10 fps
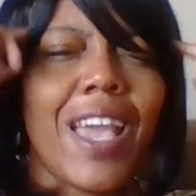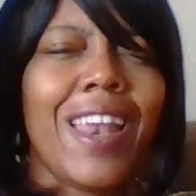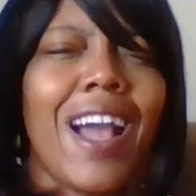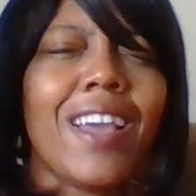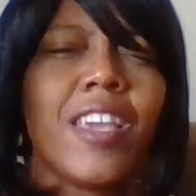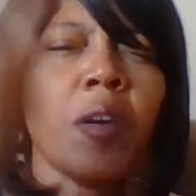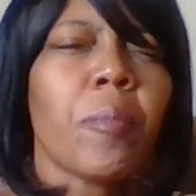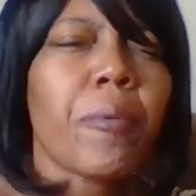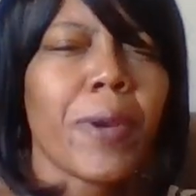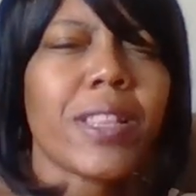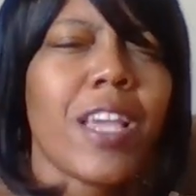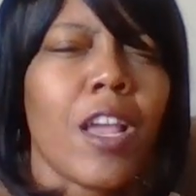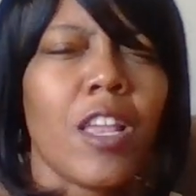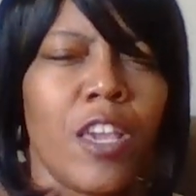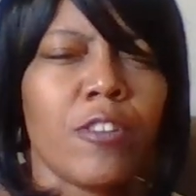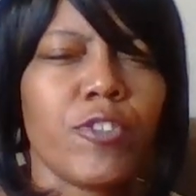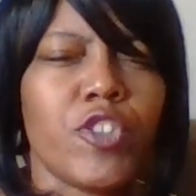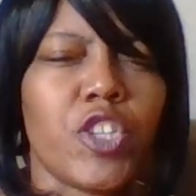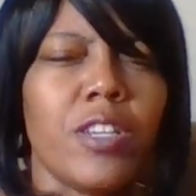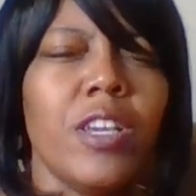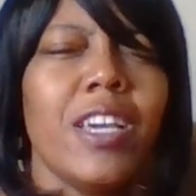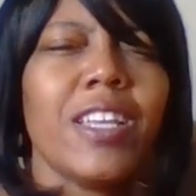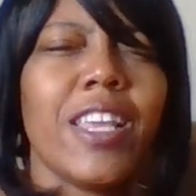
and I imprint that energy